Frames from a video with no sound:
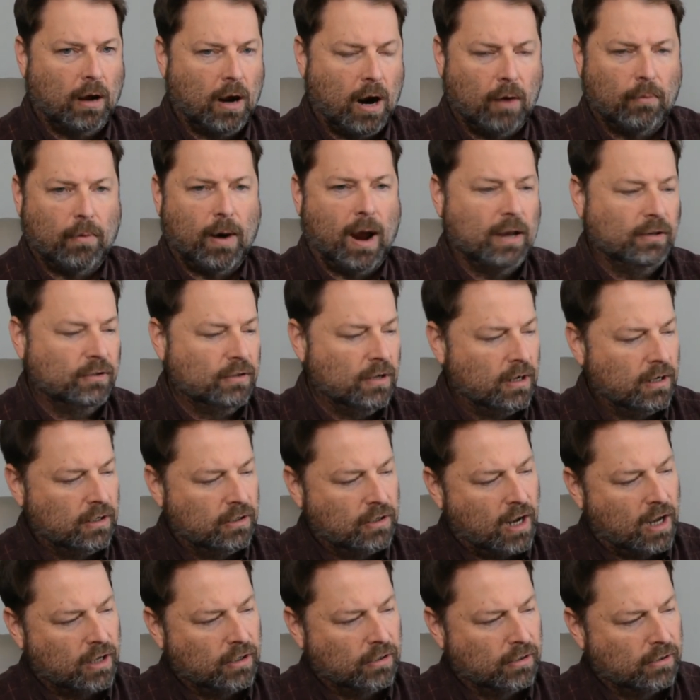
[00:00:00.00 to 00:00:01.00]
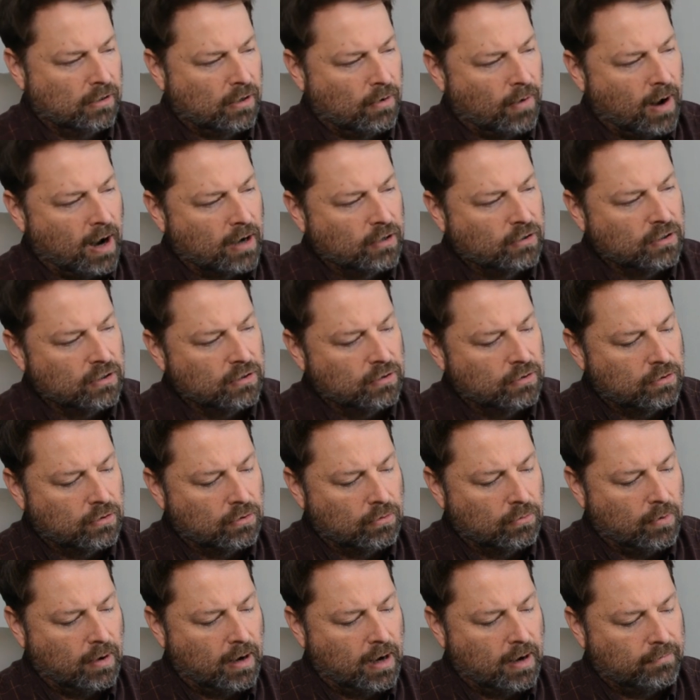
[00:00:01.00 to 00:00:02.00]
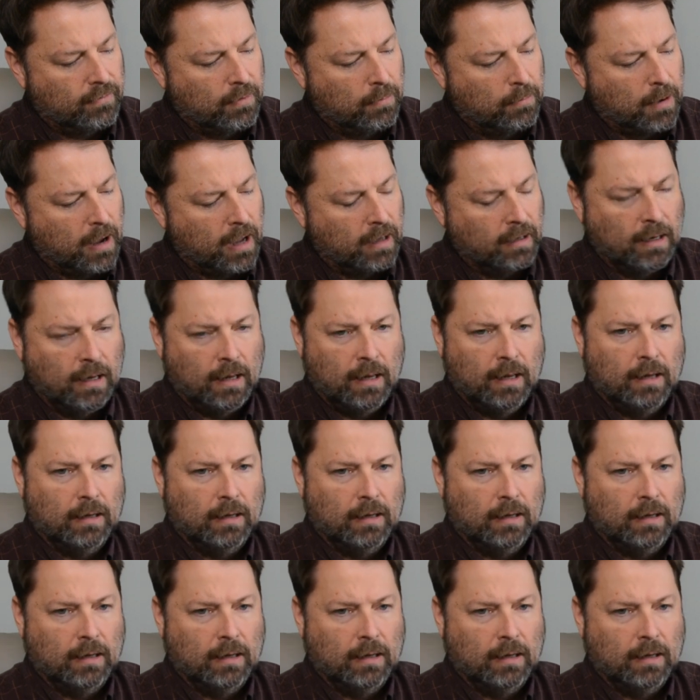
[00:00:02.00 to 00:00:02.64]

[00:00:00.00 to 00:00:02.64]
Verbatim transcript: horizon adjust corrections or whatever, but